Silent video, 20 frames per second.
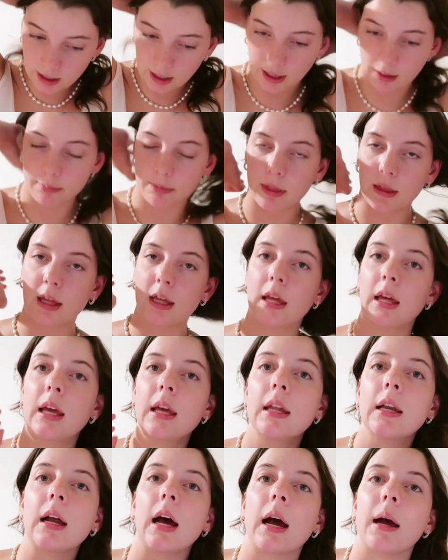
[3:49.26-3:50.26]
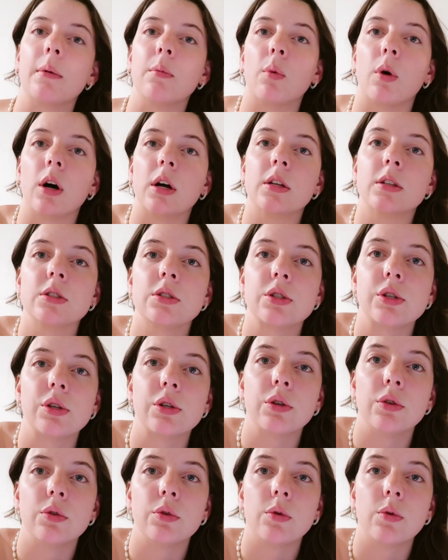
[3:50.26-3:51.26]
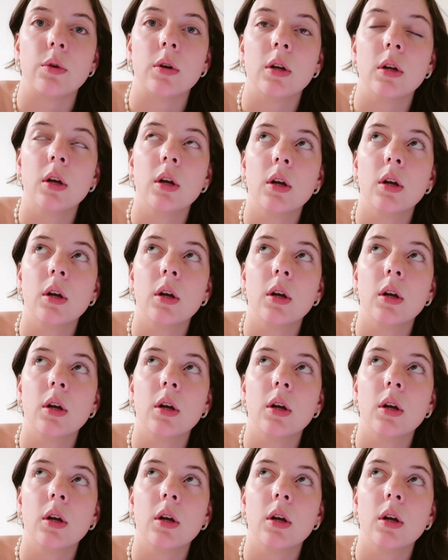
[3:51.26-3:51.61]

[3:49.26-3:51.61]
I'm thinking I want to